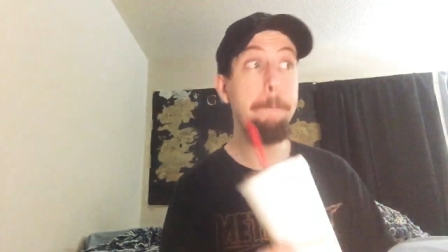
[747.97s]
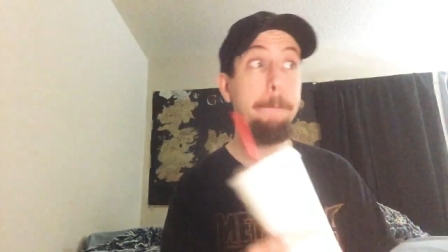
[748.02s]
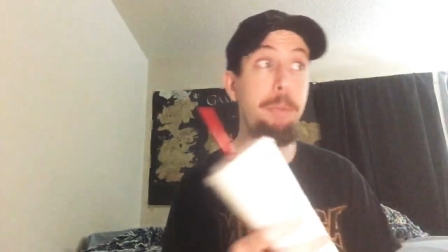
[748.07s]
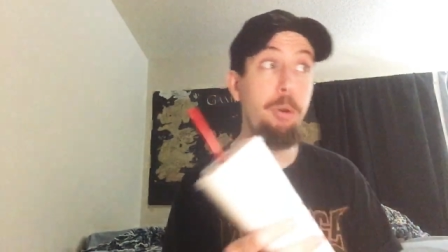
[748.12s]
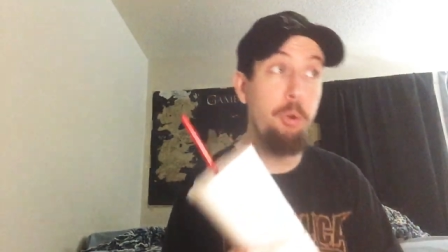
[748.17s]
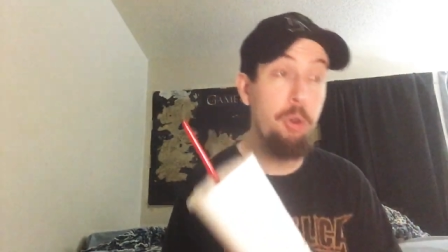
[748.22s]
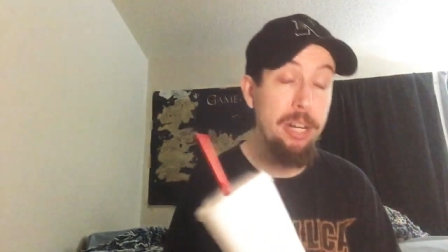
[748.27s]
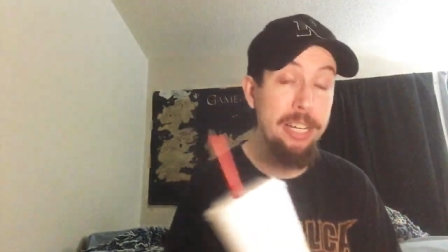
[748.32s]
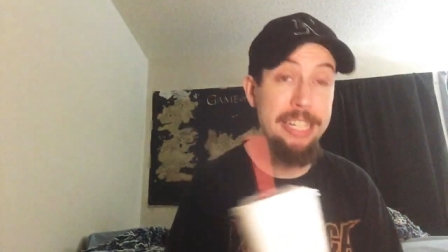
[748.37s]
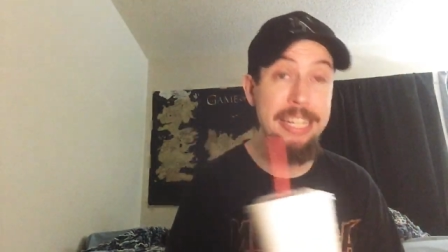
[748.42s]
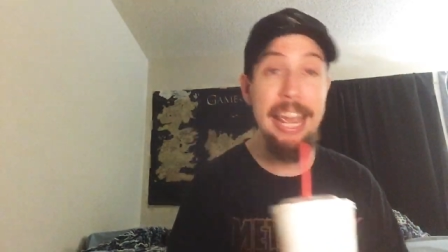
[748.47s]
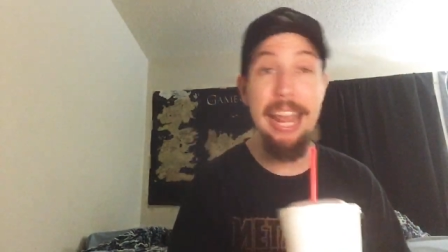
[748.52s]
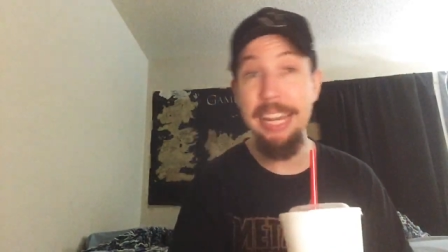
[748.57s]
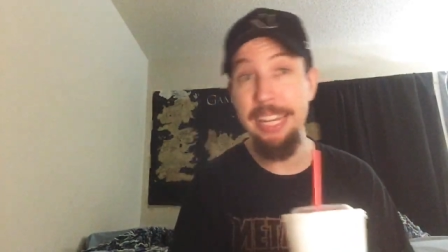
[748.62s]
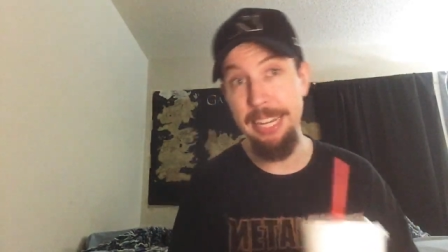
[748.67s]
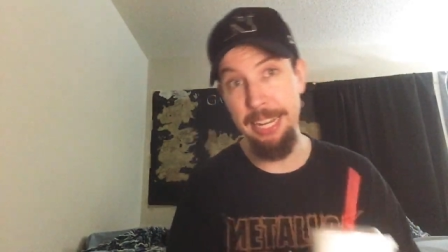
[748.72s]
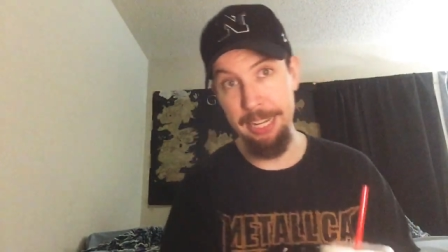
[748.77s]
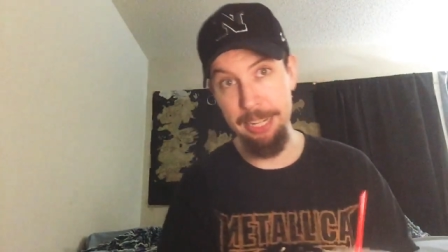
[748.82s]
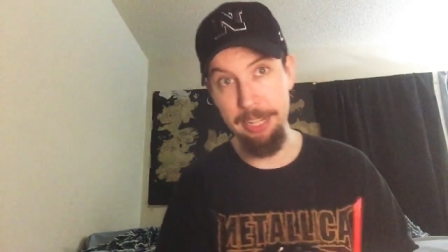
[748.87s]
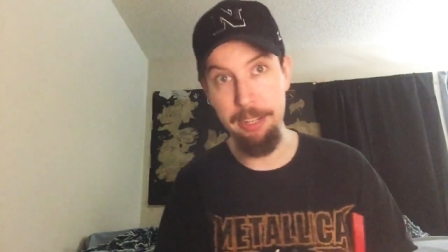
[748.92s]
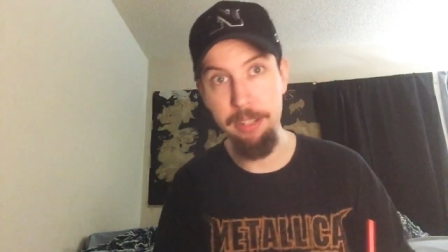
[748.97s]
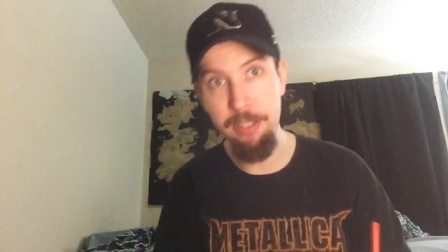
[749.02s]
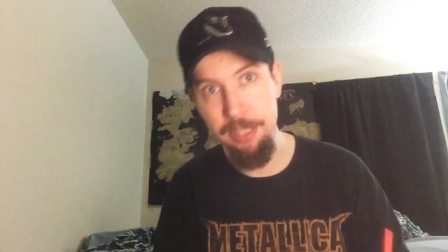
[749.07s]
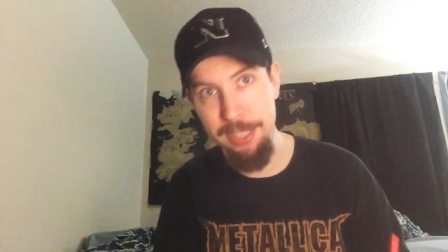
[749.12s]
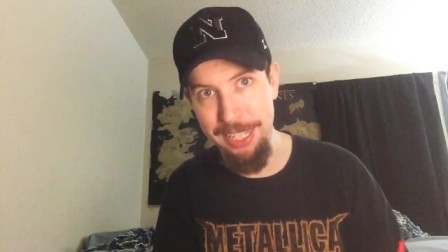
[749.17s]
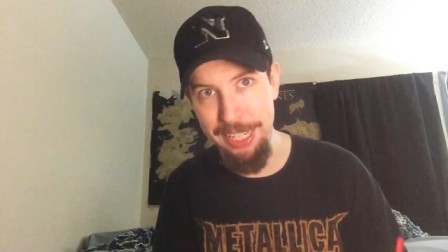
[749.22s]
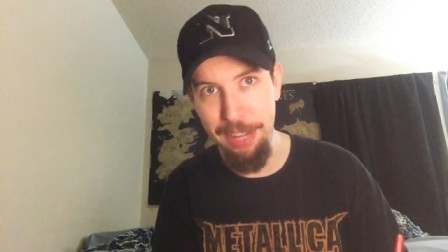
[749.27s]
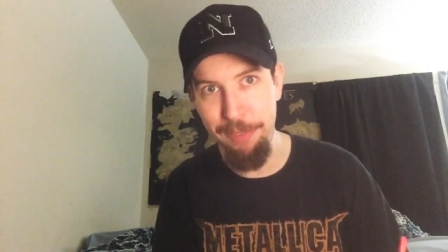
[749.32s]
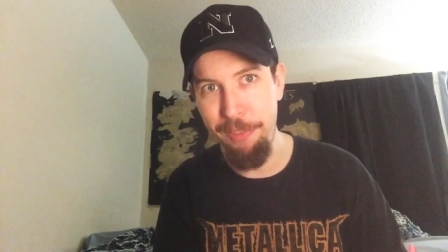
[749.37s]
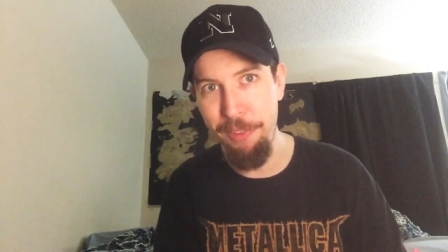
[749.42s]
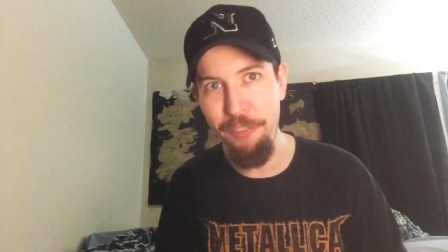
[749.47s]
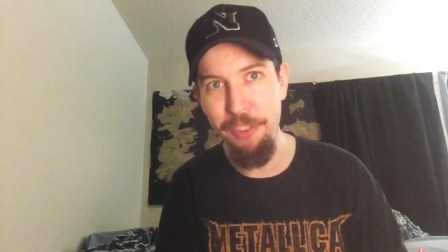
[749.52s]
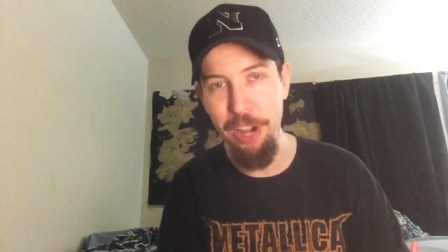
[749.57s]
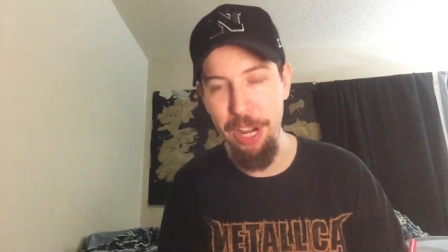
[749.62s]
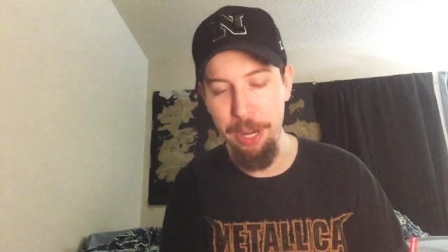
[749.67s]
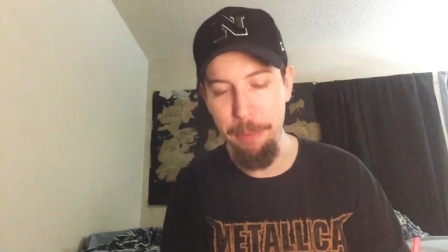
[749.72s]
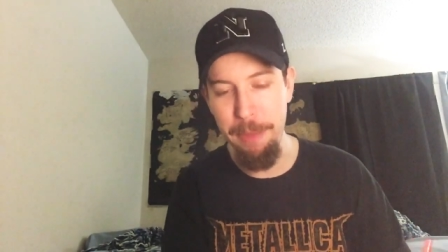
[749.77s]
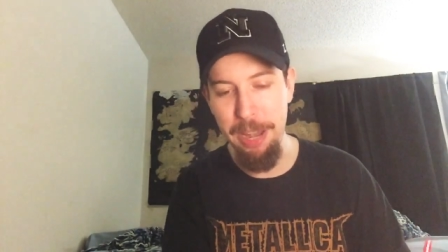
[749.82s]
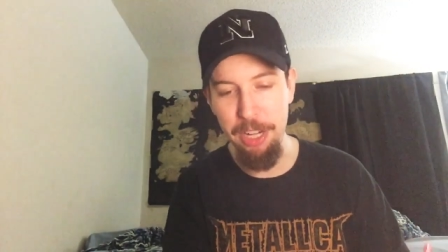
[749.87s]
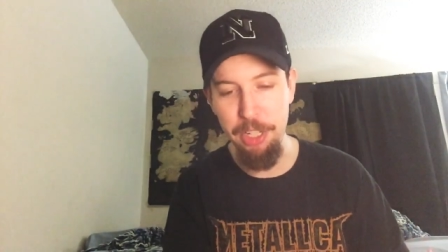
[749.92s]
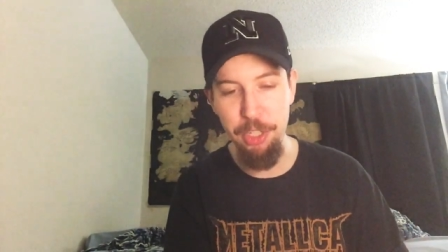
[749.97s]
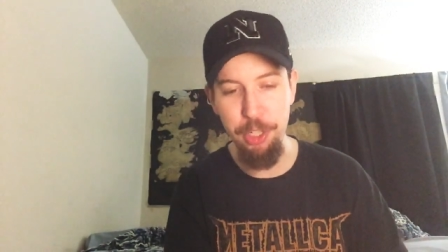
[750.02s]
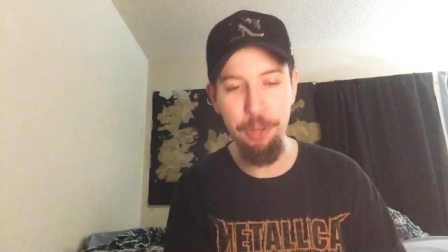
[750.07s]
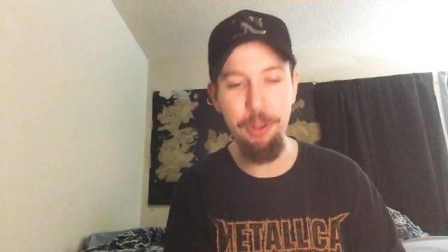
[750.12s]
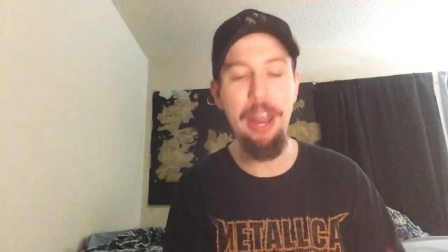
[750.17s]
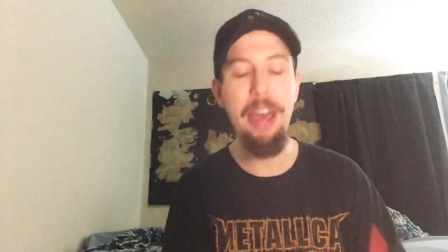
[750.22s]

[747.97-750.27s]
pretending to give a fuck about you.